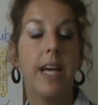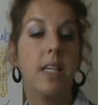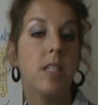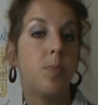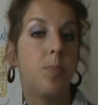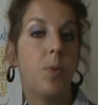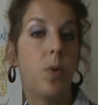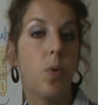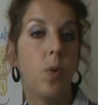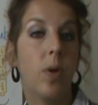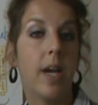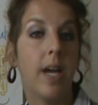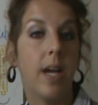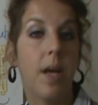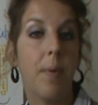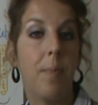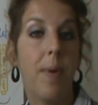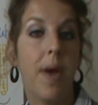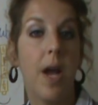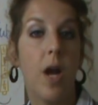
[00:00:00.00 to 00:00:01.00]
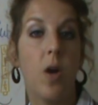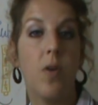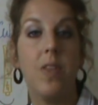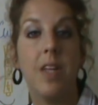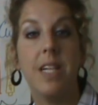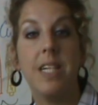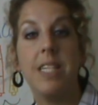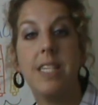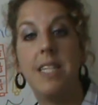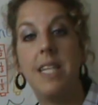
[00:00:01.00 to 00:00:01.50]
explore and compare
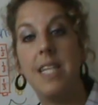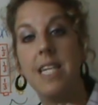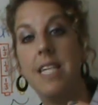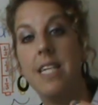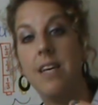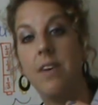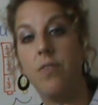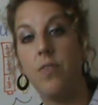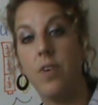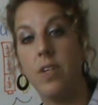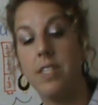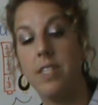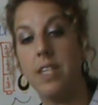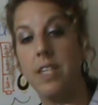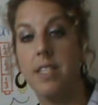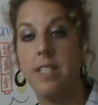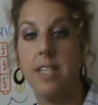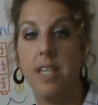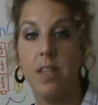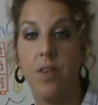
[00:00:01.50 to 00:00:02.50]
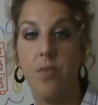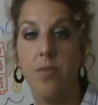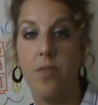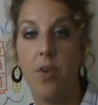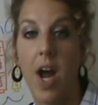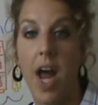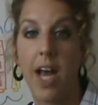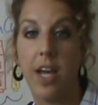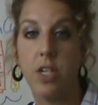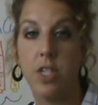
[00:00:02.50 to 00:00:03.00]
the differences in the
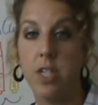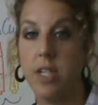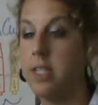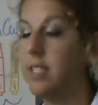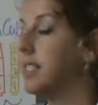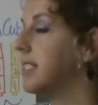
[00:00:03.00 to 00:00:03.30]
fraction